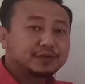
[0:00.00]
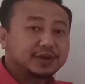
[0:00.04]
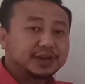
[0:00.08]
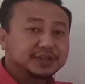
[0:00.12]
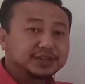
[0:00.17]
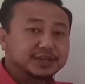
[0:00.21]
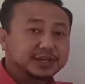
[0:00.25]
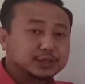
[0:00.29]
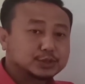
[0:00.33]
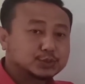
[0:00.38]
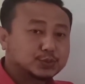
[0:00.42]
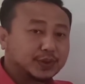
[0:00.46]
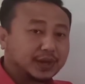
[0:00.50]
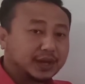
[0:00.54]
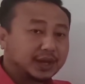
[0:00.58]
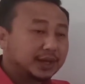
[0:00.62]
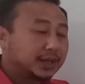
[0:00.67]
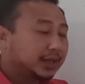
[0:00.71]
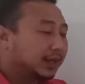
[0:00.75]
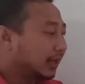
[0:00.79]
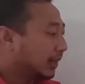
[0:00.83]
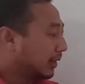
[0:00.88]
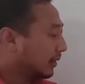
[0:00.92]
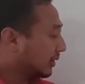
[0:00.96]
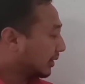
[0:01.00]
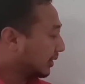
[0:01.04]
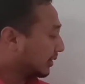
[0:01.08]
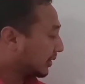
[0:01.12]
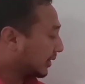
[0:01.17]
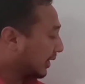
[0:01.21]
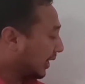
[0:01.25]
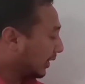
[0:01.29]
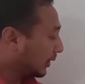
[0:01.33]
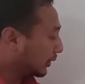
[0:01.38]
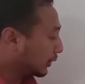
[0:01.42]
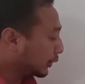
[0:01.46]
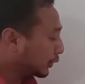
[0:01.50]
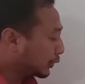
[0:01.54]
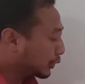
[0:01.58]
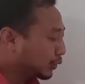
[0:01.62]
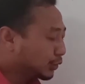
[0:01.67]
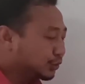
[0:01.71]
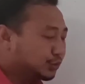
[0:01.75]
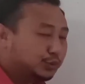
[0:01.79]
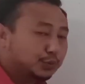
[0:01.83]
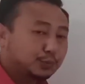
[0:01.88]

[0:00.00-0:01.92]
in this way, the tail used